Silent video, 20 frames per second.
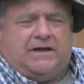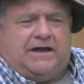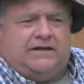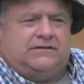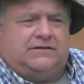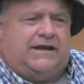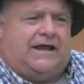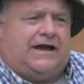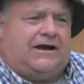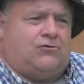
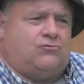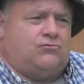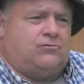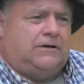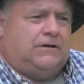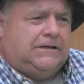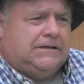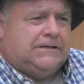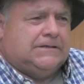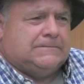bail it out,
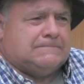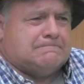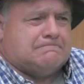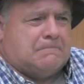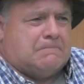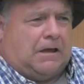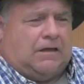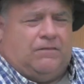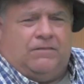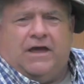
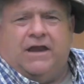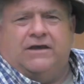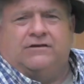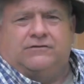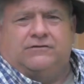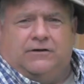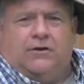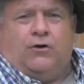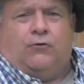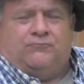and
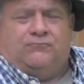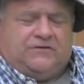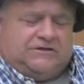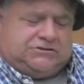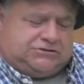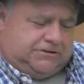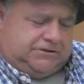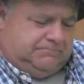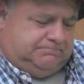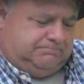then go
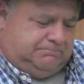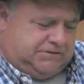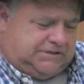fishing.